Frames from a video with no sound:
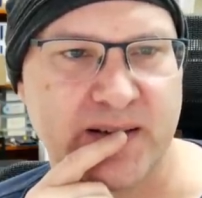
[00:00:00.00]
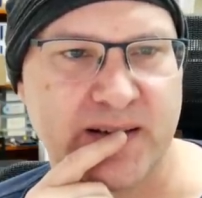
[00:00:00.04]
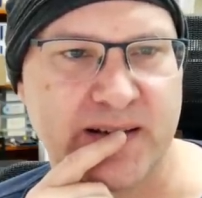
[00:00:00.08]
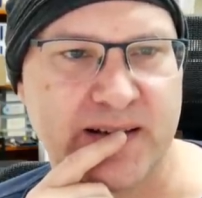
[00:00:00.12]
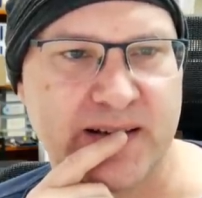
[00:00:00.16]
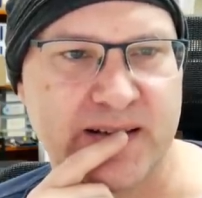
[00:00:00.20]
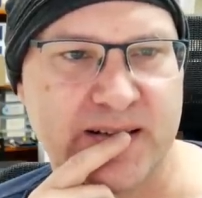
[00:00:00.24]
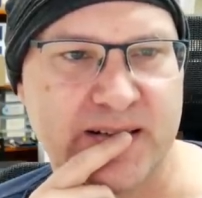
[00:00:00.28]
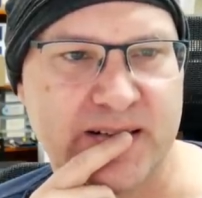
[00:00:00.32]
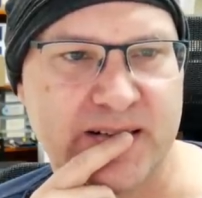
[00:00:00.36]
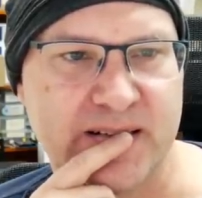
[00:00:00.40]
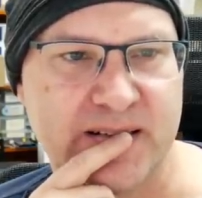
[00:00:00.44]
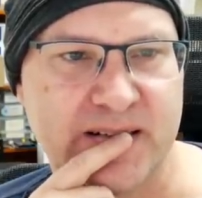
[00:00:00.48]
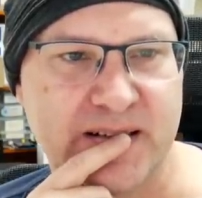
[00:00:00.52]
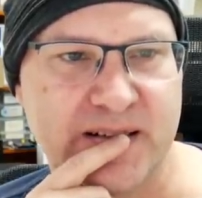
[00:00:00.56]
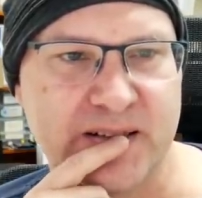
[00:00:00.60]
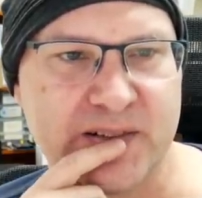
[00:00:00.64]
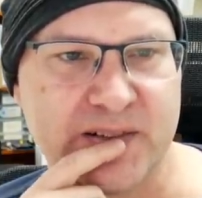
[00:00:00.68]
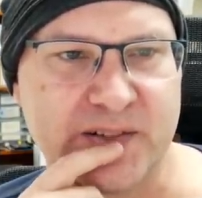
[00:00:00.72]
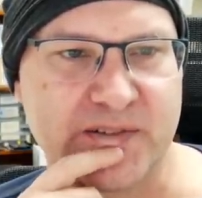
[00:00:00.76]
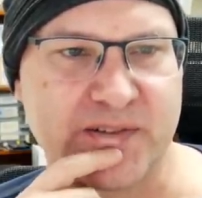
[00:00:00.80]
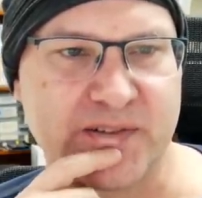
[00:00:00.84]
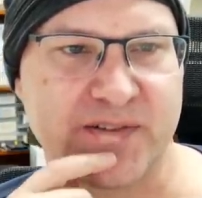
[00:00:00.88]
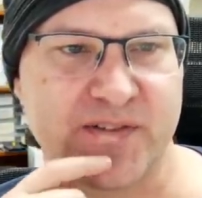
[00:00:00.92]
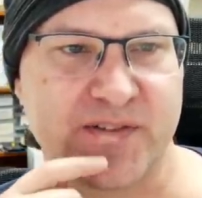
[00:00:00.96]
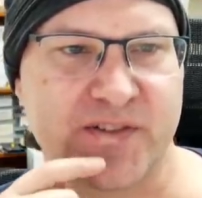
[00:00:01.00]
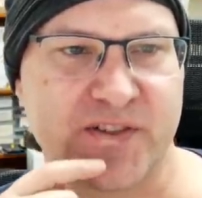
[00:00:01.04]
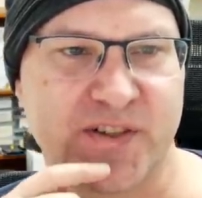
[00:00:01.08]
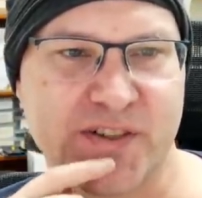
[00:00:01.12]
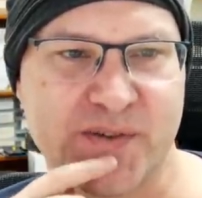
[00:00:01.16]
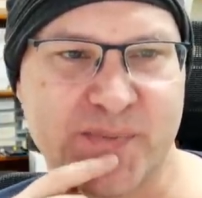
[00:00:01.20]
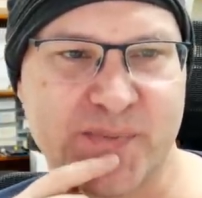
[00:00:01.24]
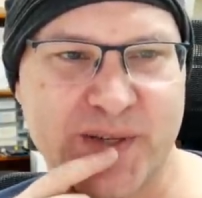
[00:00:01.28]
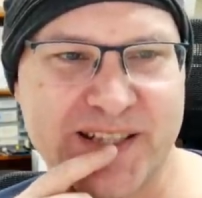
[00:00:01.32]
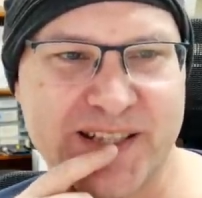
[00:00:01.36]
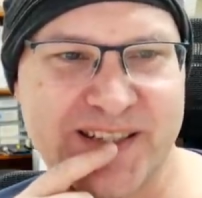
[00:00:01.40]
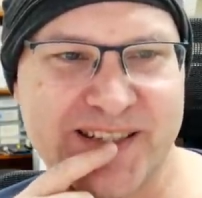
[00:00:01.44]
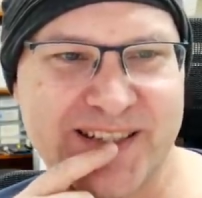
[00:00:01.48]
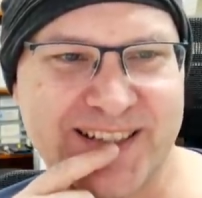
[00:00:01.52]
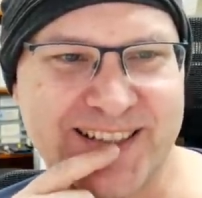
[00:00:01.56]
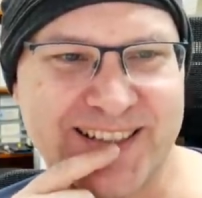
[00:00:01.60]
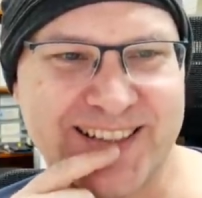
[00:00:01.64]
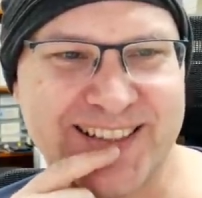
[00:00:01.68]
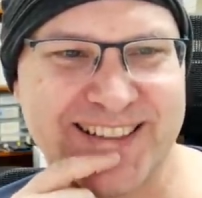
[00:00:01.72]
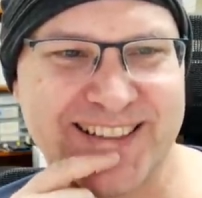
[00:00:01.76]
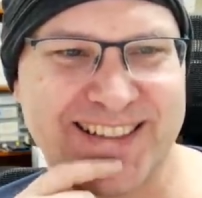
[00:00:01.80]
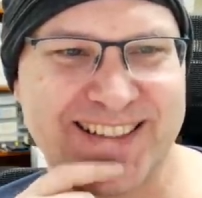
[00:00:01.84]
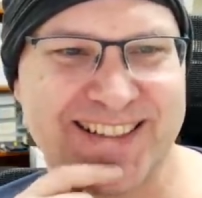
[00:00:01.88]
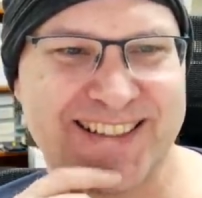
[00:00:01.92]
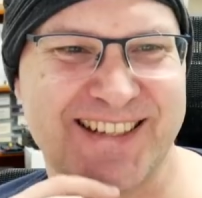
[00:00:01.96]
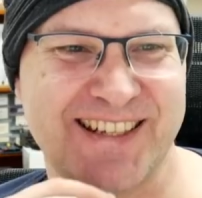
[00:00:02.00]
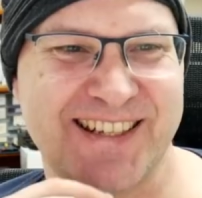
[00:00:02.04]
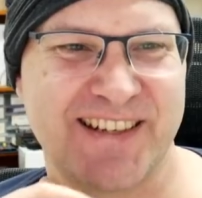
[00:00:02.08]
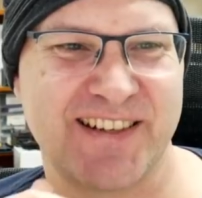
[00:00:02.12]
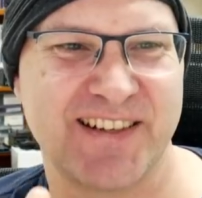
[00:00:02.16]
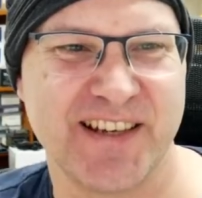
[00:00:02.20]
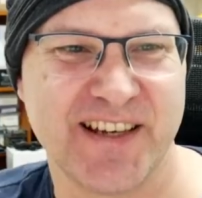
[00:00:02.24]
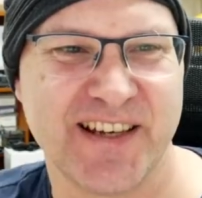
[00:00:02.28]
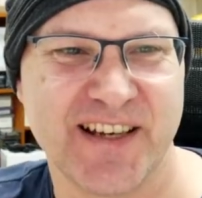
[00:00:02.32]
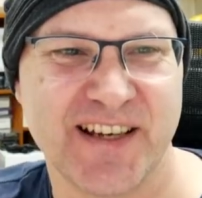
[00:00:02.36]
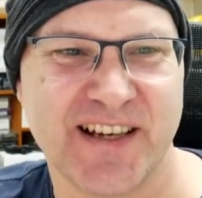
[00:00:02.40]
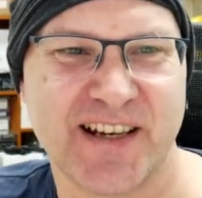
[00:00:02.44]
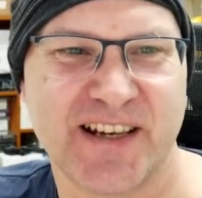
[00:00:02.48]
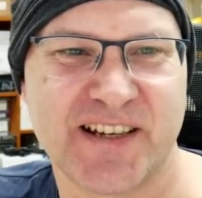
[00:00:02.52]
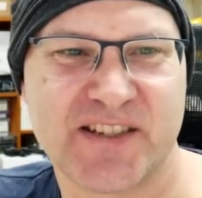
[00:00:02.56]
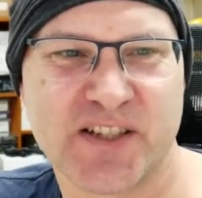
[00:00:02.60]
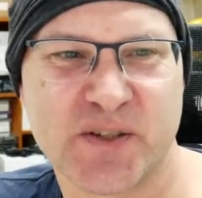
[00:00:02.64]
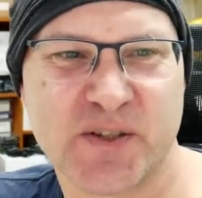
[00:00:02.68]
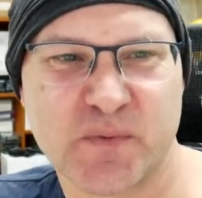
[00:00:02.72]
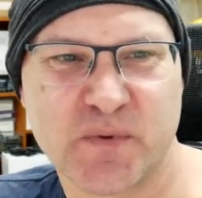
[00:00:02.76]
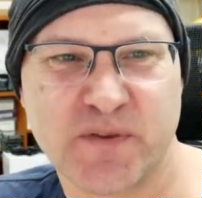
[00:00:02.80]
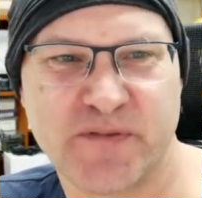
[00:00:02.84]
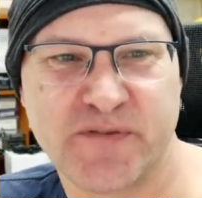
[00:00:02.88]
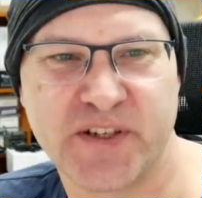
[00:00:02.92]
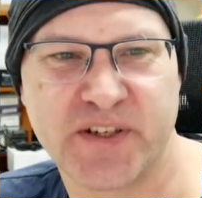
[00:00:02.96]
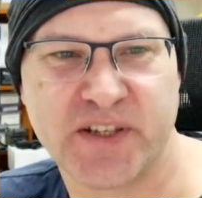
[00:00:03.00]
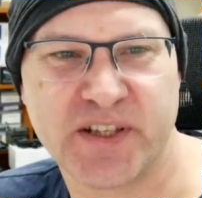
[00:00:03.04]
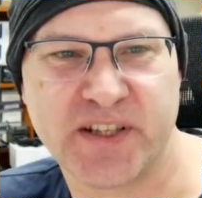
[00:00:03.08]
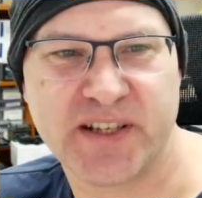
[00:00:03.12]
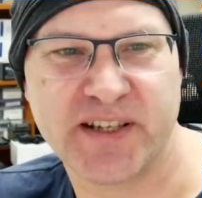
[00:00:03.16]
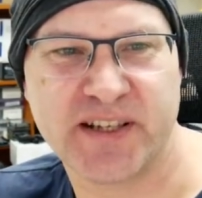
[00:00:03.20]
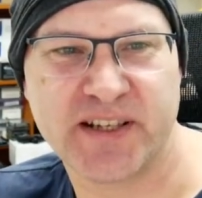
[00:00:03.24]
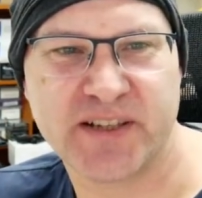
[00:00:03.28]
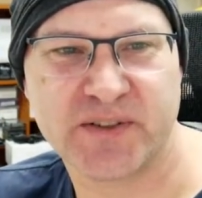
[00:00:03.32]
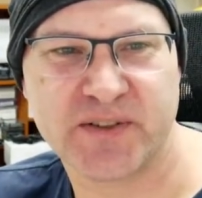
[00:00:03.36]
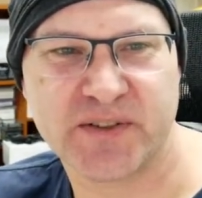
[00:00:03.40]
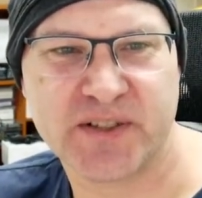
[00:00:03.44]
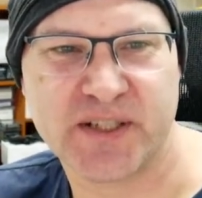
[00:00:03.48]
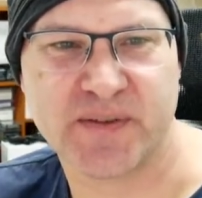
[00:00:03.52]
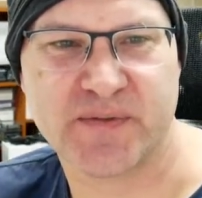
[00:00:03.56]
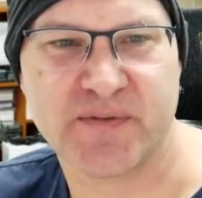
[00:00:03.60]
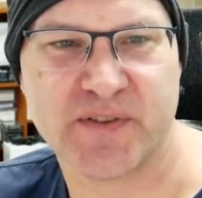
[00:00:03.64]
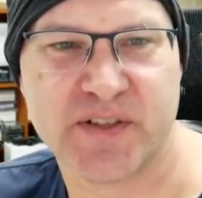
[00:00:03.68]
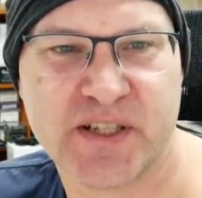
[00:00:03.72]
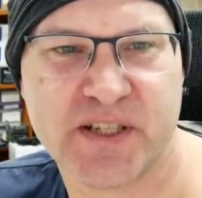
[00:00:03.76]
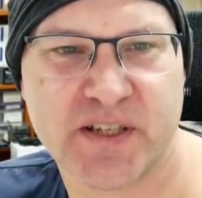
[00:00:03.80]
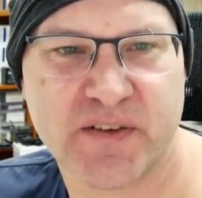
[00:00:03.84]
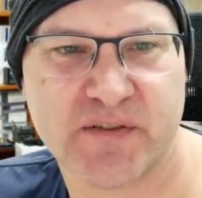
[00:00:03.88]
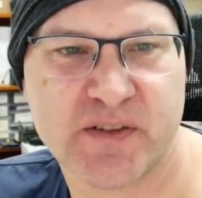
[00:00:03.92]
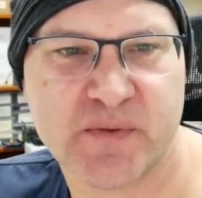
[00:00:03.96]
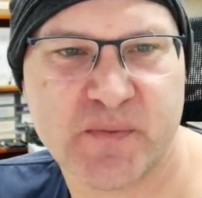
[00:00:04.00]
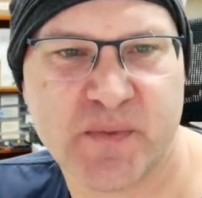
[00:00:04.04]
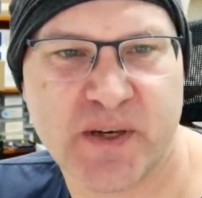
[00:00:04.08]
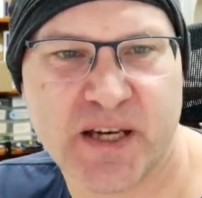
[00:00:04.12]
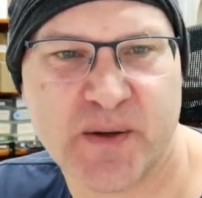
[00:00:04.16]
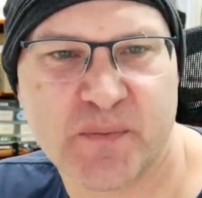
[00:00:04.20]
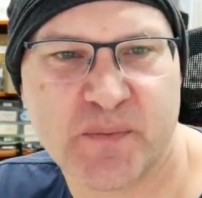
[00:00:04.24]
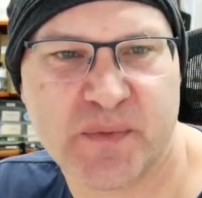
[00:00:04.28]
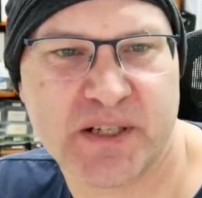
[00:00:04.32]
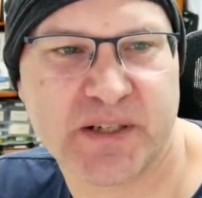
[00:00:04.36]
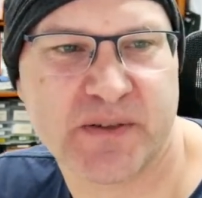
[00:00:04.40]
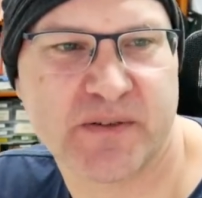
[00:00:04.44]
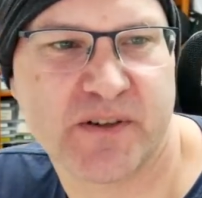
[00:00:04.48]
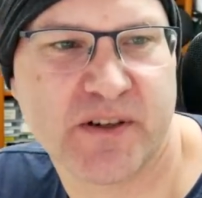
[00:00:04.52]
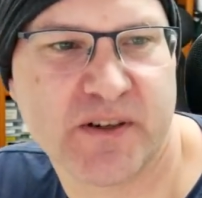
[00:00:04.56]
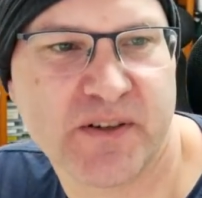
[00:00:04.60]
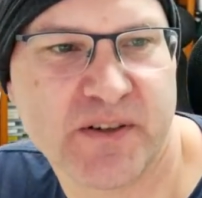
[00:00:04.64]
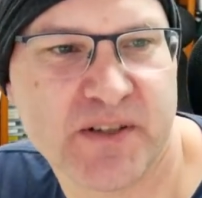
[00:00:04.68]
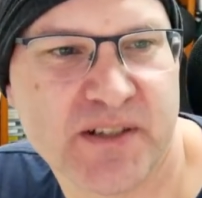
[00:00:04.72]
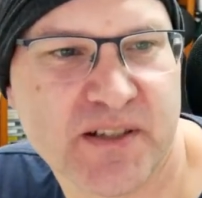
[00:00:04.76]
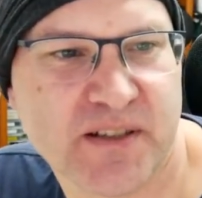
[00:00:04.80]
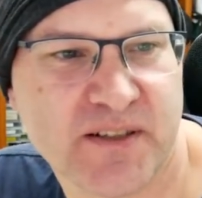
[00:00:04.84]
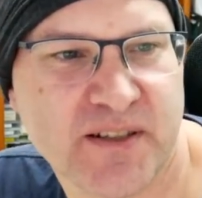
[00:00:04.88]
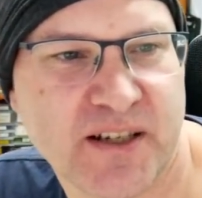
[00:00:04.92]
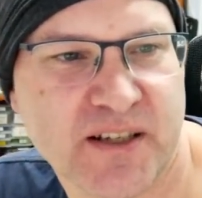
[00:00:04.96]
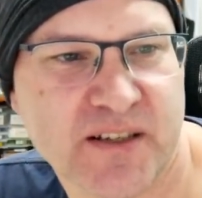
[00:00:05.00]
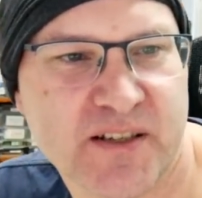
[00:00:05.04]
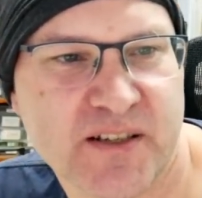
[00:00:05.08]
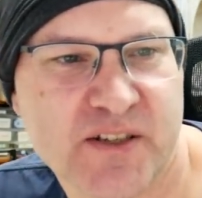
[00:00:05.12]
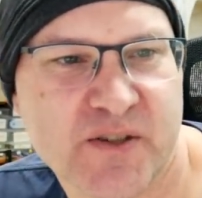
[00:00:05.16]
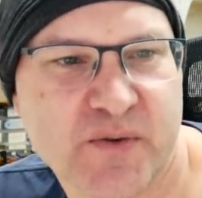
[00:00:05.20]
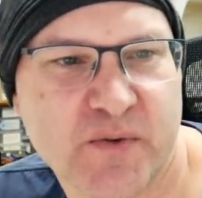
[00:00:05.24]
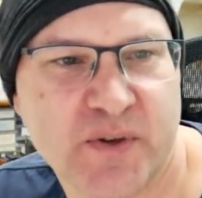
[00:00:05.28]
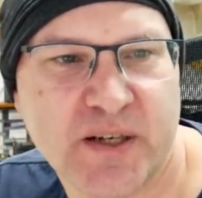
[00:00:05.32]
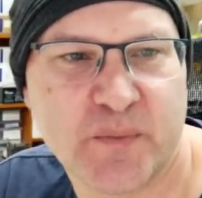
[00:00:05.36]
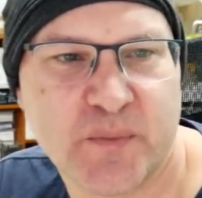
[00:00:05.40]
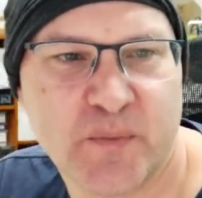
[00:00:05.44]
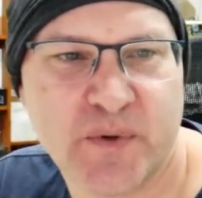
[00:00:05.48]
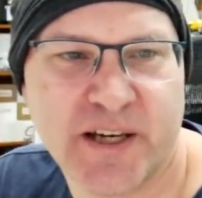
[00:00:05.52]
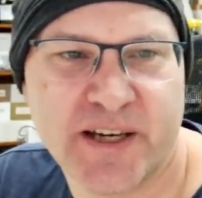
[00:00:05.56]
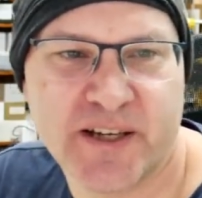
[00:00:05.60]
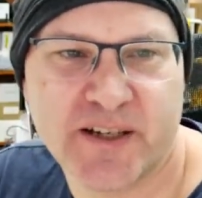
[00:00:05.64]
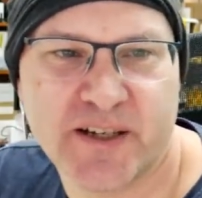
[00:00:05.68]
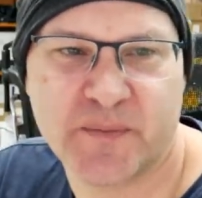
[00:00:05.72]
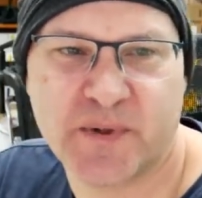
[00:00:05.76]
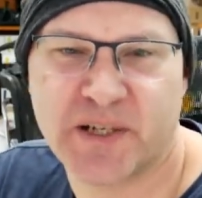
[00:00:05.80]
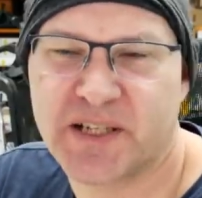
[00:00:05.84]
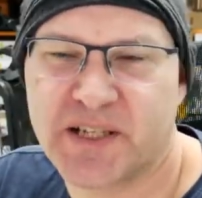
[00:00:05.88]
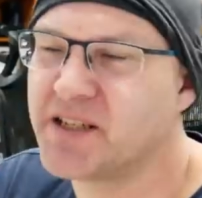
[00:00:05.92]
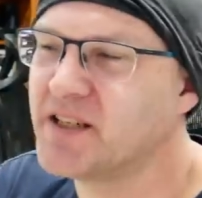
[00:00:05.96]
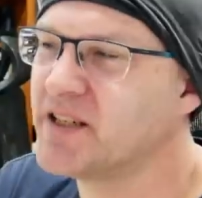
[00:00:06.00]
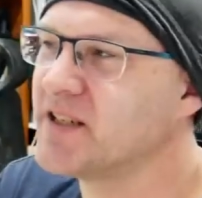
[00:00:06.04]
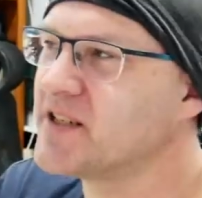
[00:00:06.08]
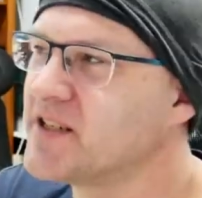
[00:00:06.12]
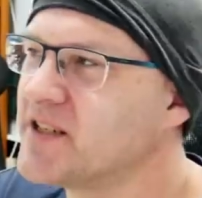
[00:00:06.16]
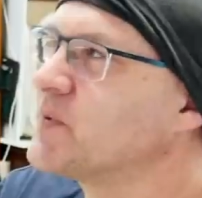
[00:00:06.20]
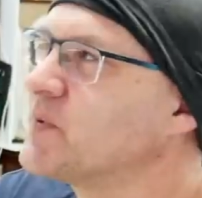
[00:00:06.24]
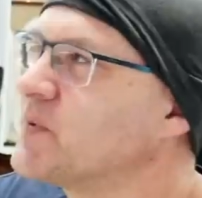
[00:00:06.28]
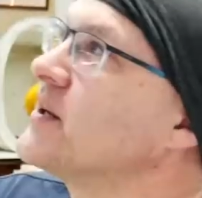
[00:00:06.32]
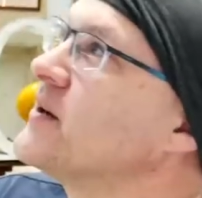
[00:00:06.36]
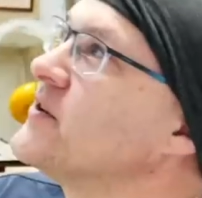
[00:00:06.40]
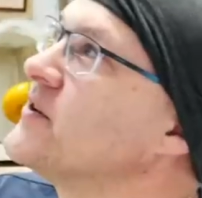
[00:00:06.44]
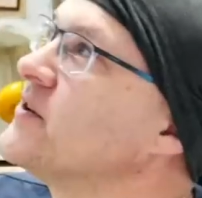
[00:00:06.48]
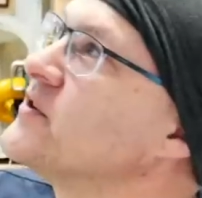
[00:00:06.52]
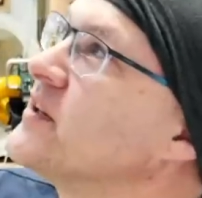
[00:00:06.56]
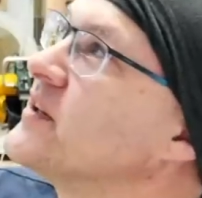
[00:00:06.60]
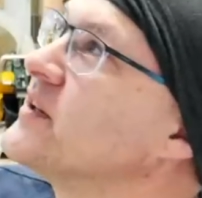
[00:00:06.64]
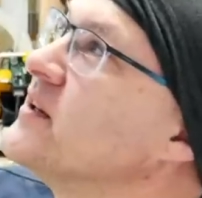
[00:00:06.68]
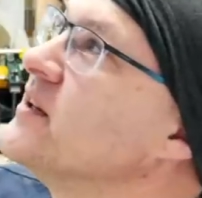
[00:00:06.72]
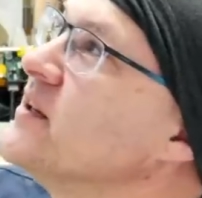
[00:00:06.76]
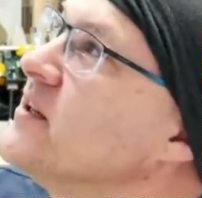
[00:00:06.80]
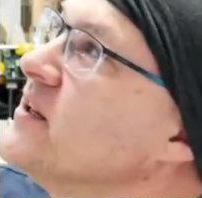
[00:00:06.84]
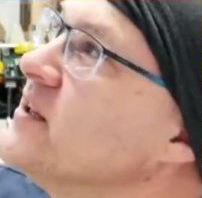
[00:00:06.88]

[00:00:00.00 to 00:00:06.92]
Uh, oh, John Spencer said, I still prefer the needle tip for surface mount, but I'm growing to like the square blade on my TS100.